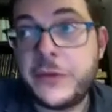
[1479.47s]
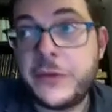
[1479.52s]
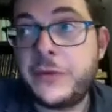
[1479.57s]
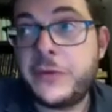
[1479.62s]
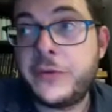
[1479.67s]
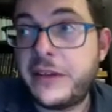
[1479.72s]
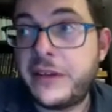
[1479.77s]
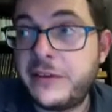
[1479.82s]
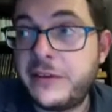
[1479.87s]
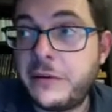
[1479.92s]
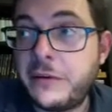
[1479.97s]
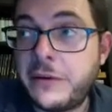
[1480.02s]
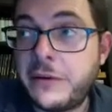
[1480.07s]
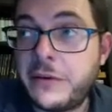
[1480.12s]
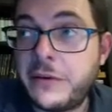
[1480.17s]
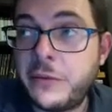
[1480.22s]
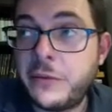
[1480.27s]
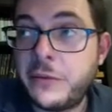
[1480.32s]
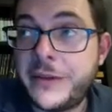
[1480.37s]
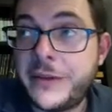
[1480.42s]
test your
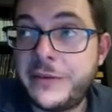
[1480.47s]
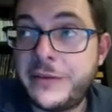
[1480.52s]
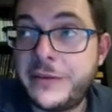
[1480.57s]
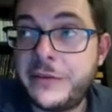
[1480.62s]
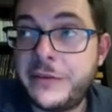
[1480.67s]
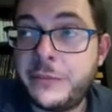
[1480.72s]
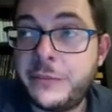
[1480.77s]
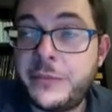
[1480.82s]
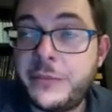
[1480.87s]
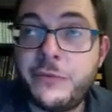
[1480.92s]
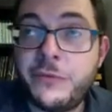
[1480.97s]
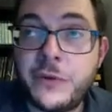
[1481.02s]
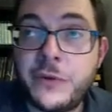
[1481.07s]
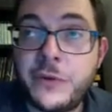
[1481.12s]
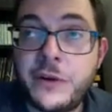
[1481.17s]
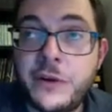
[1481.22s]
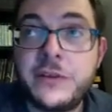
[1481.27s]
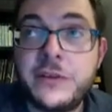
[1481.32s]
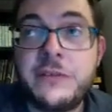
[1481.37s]
endometrium before